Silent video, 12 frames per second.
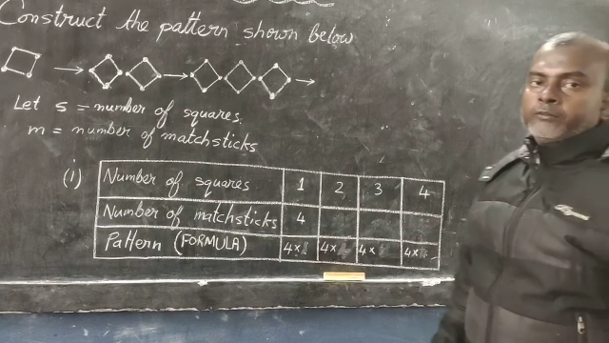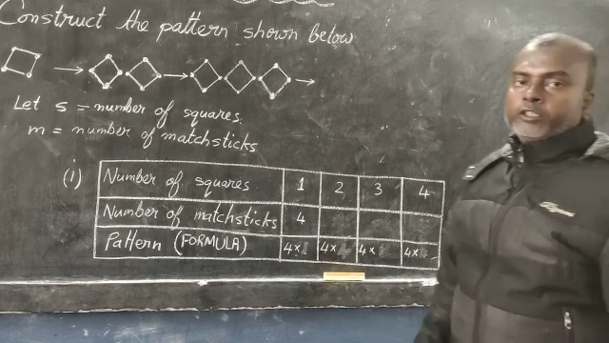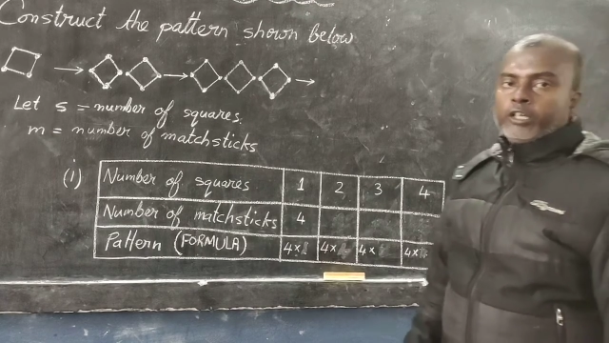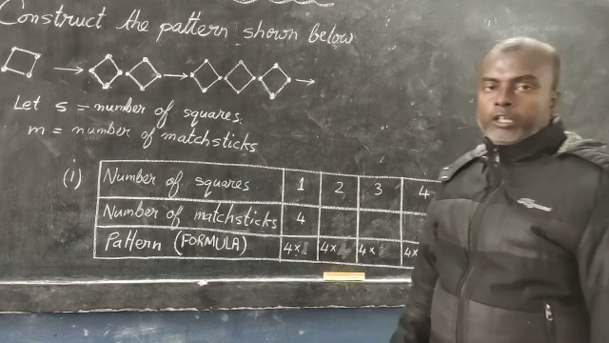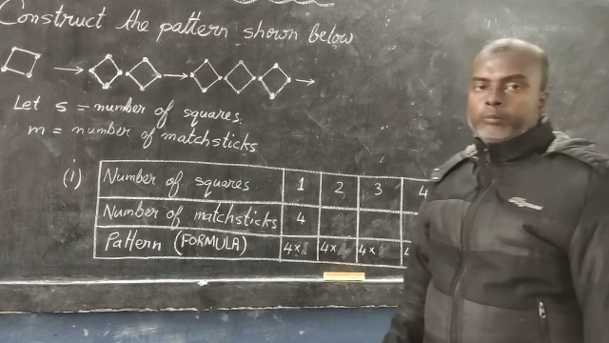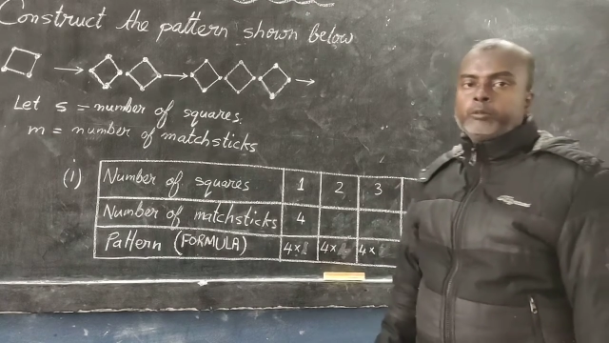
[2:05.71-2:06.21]

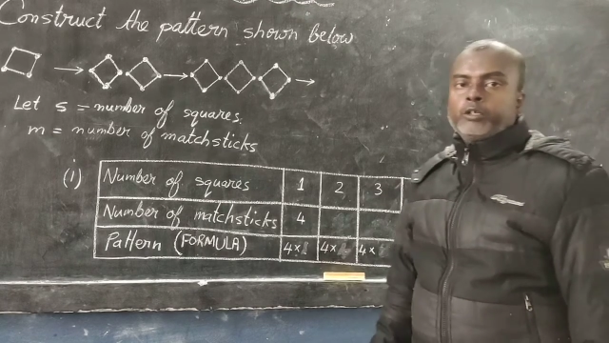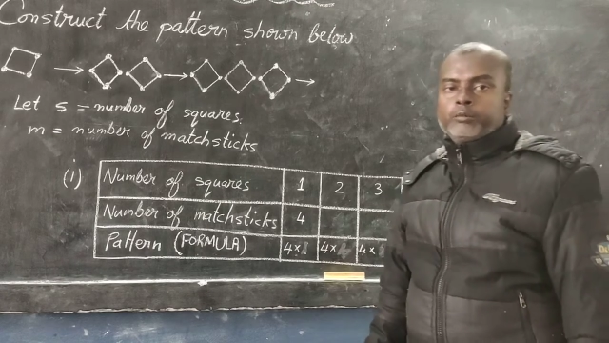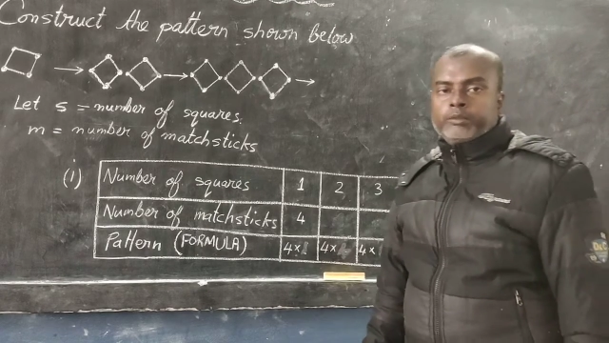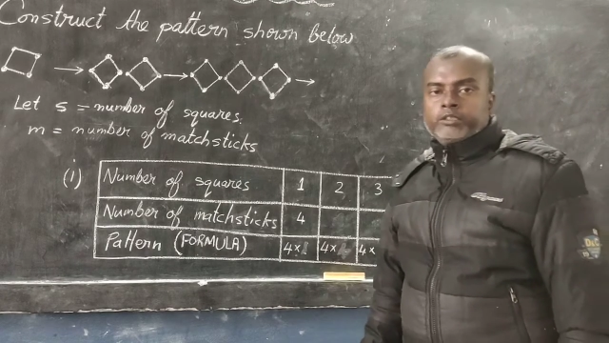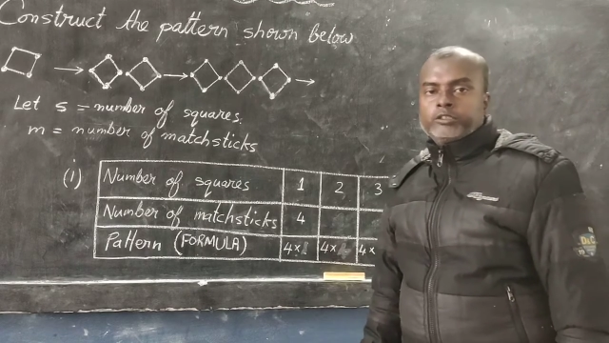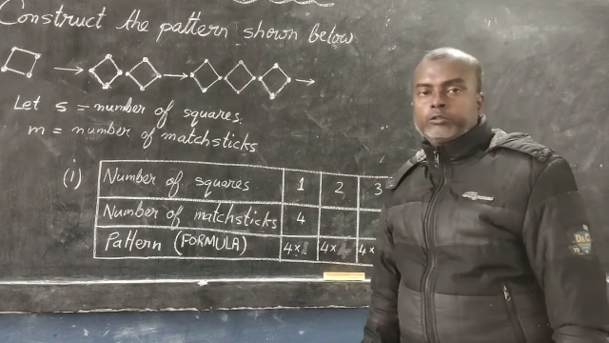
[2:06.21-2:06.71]
So I hope you
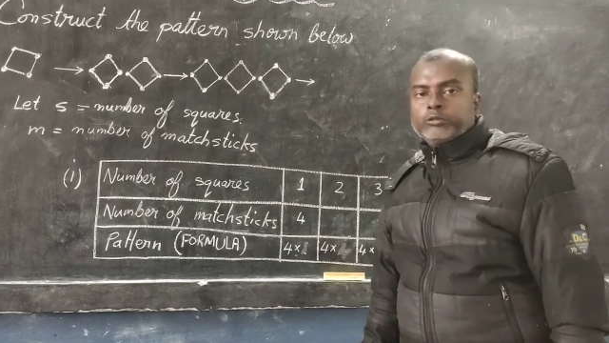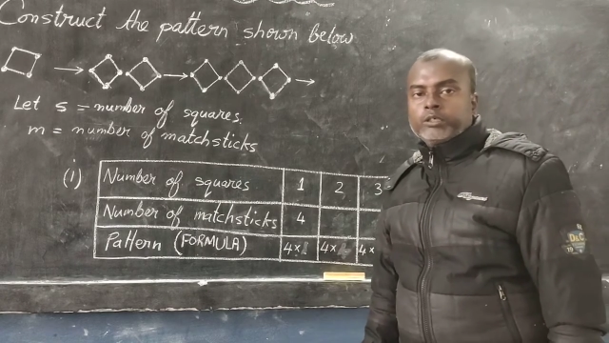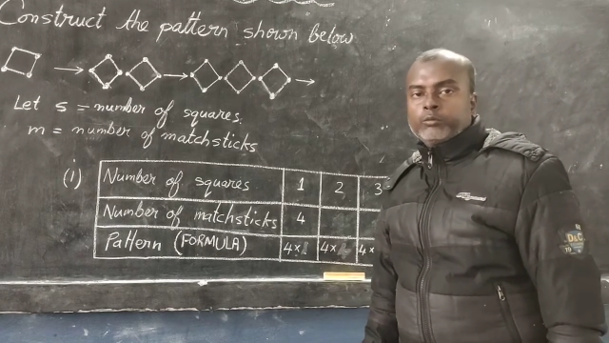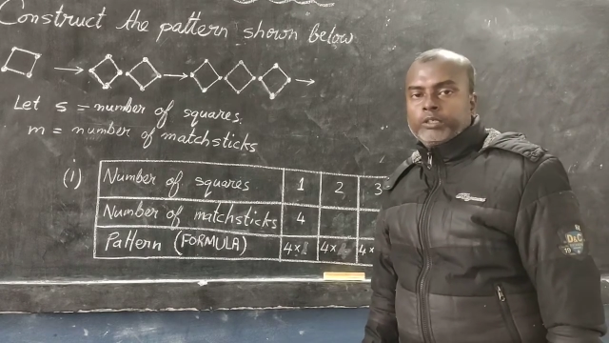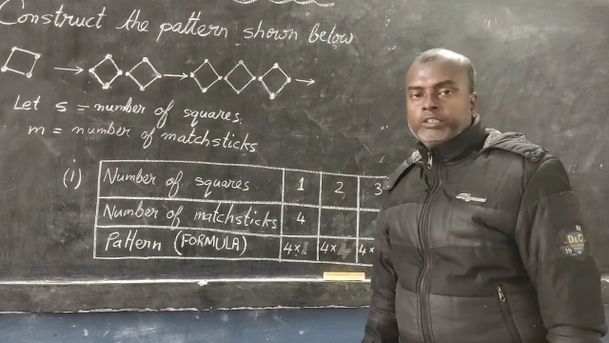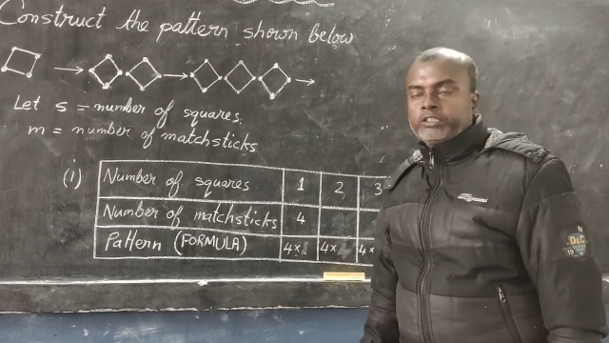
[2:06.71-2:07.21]
have understood
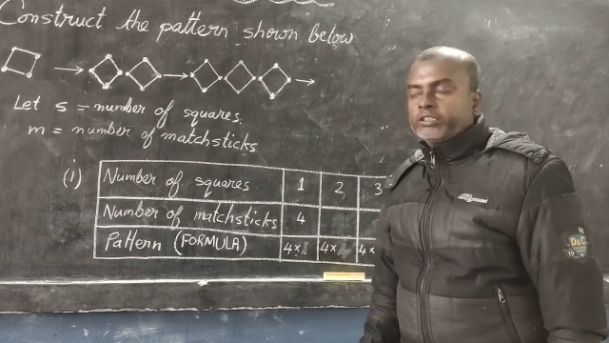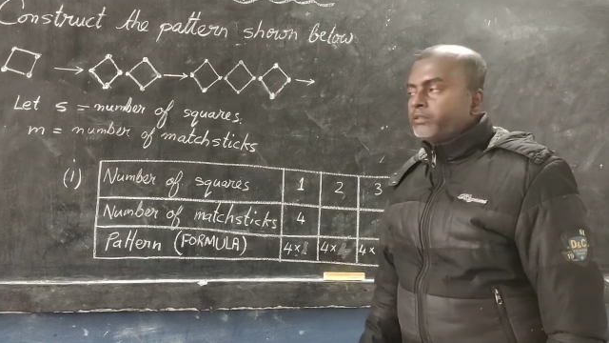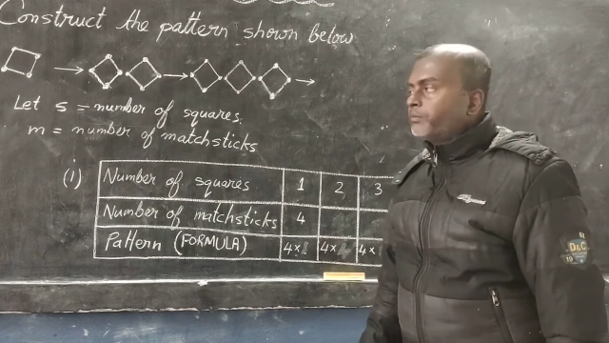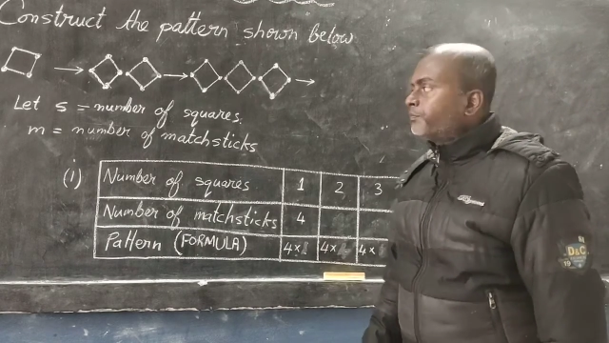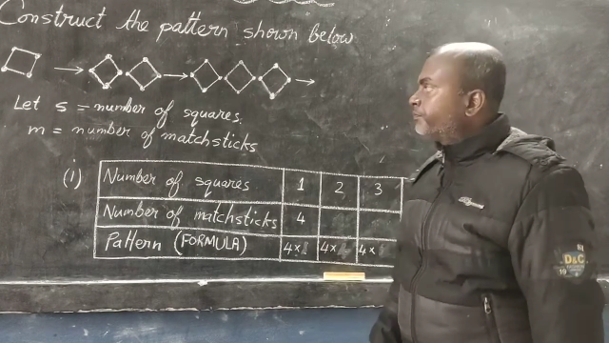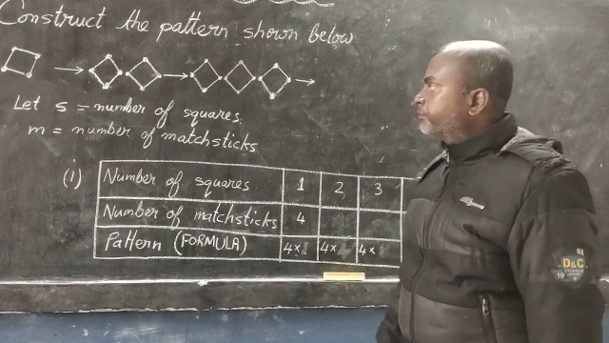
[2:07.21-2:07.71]
the question.
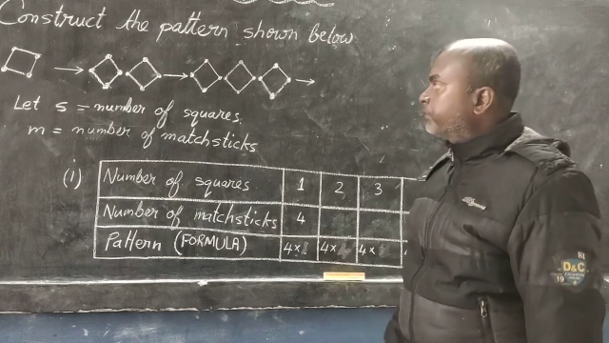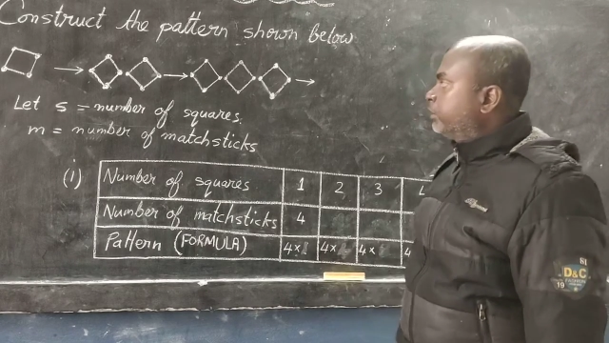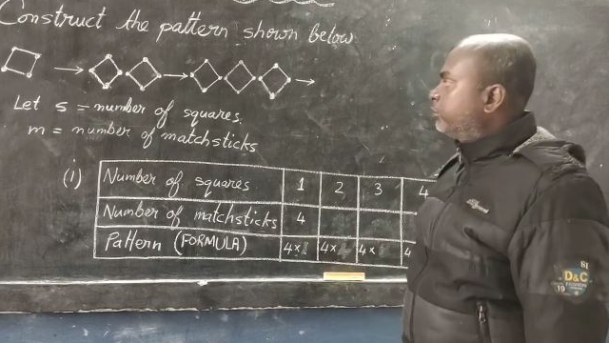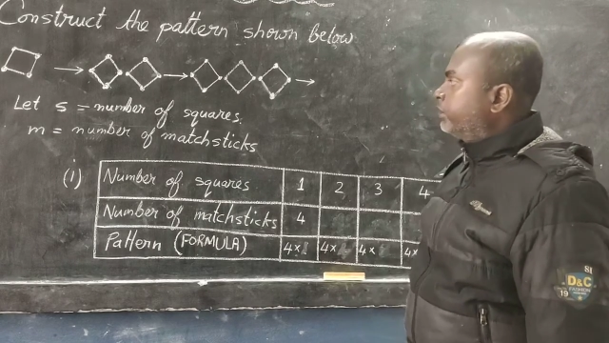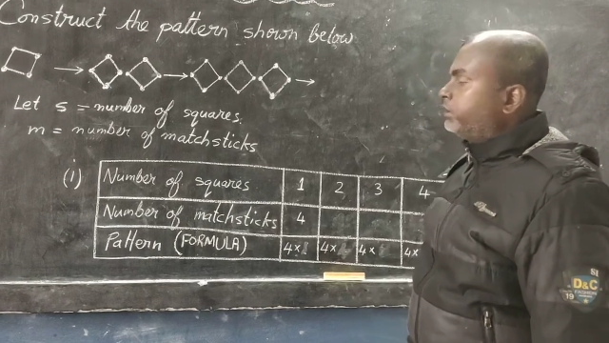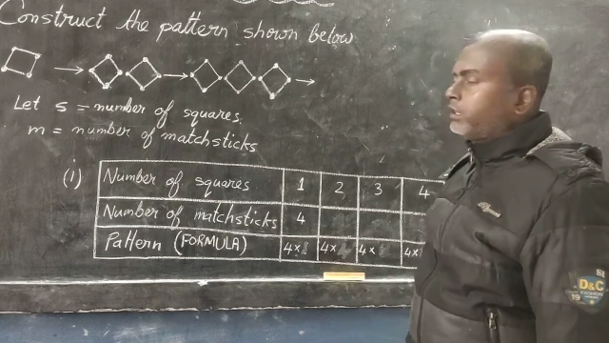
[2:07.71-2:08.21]

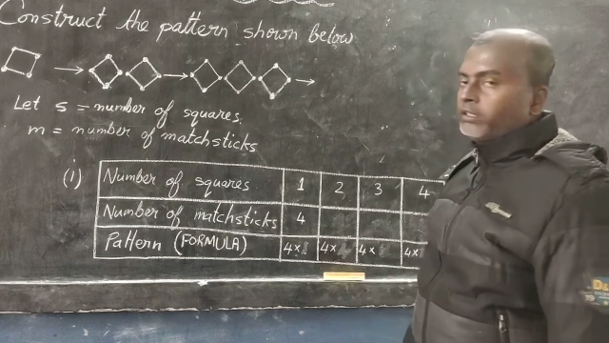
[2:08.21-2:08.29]
Okay?